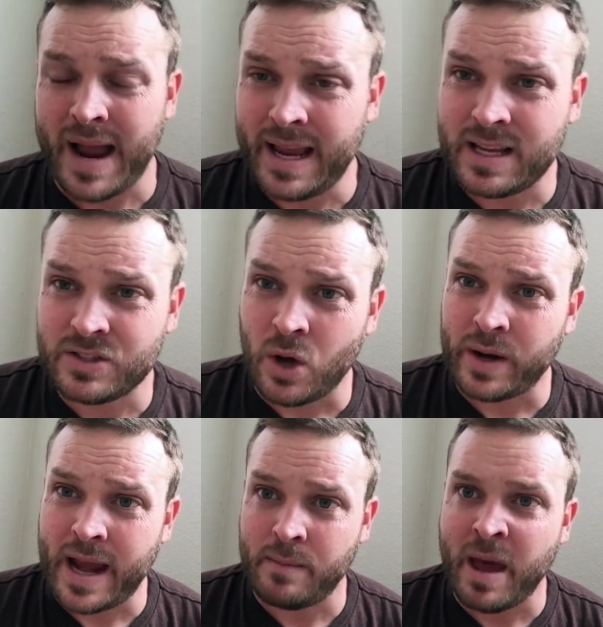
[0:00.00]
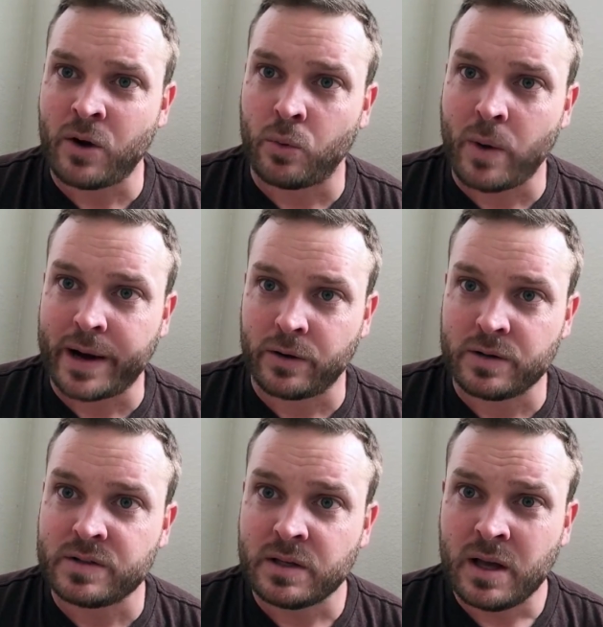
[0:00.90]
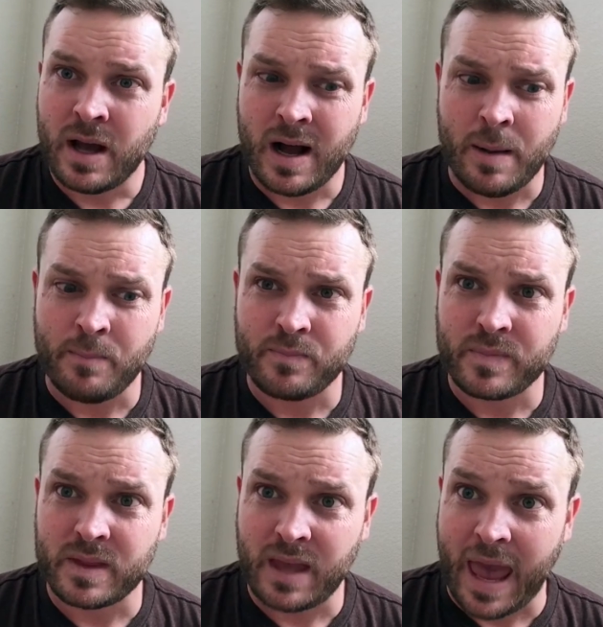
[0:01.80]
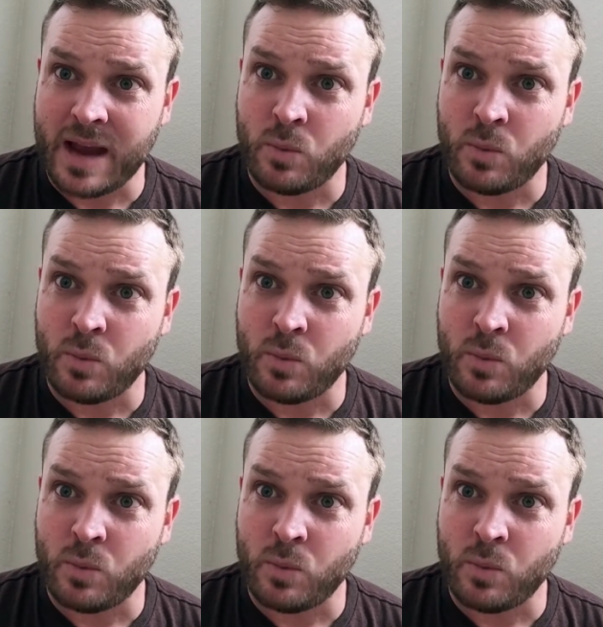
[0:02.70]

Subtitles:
consolidating medical records, can